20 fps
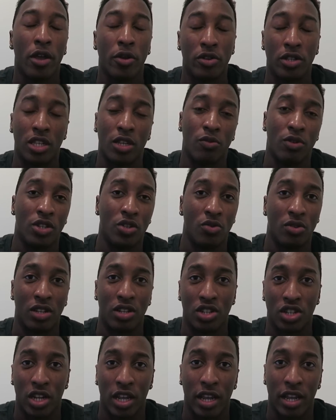you see what you can
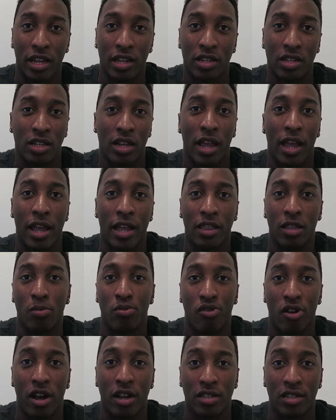change, and the
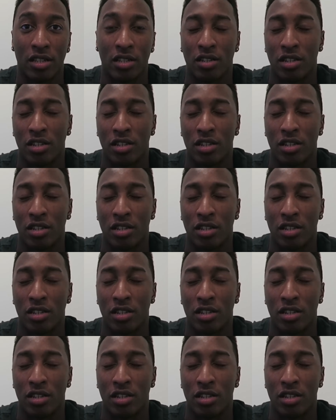process